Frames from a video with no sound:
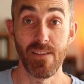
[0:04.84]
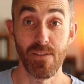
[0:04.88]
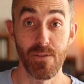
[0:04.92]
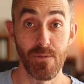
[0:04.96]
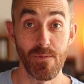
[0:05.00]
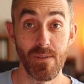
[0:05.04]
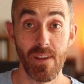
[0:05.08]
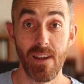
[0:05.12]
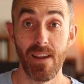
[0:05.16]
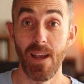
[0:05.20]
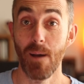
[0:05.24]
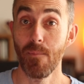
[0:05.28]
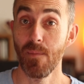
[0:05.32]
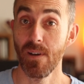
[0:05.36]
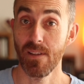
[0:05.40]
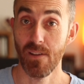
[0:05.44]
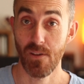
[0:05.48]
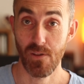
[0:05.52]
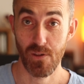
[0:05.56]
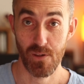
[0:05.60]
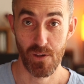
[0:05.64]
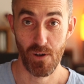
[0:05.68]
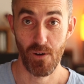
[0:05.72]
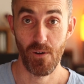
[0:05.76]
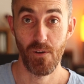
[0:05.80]
and today I'm
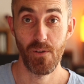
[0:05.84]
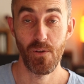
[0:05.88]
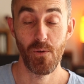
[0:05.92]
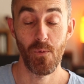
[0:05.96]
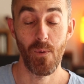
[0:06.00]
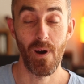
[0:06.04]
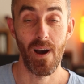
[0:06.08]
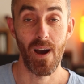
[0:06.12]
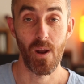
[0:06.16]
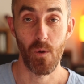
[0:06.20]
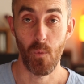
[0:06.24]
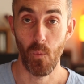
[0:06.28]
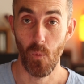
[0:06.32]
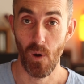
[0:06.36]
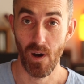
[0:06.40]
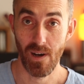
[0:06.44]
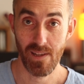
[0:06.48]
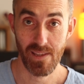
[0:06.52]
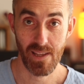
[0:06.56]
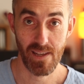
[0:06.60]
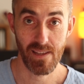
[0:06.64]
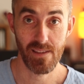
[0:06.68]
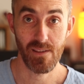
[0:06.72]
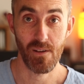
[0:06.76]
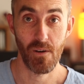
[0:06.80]
gonna show you our
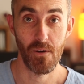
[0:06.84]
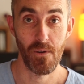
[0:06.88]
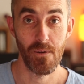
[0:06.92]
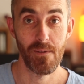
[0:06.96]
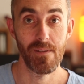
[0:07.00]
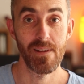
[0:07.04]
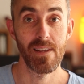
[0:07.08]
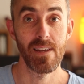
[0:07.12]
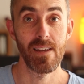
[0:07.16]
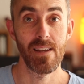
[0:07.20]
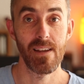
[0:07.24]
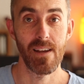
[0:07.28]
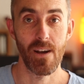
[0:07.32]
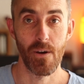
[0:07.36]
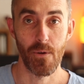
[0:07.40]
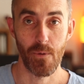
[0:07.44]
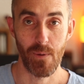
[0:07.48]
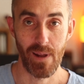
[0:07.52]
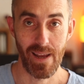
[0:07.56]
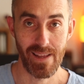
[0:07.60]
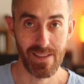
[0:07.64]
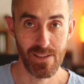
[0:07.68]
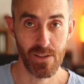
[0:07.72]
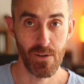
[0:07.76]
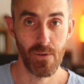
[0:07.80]
one and only
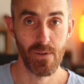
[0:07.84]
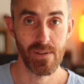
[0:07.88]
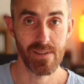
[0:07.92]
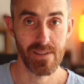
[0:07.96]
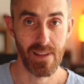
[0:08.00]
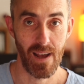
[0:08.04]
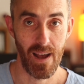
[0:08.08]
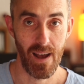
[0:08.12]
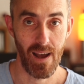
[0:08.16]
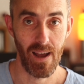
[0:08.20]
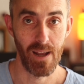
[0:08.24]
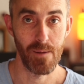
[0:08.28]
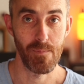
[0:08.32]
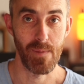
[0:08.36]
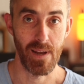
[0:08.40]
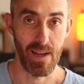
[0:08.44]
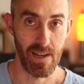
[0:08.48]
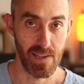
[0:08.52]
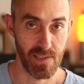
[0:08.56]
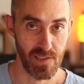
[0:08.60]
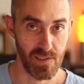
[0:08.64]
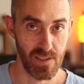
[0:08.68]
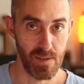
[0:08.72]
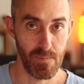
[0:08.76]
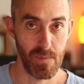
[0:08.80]
Render
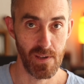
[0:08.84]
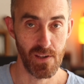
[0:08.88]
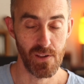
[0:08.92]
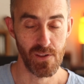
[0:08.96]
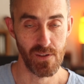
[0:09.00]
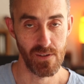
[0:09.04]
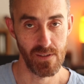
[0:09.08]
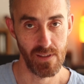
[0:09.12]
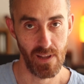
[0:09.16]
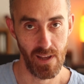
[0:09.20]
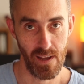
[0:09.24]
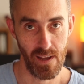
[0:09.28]
Time Estimation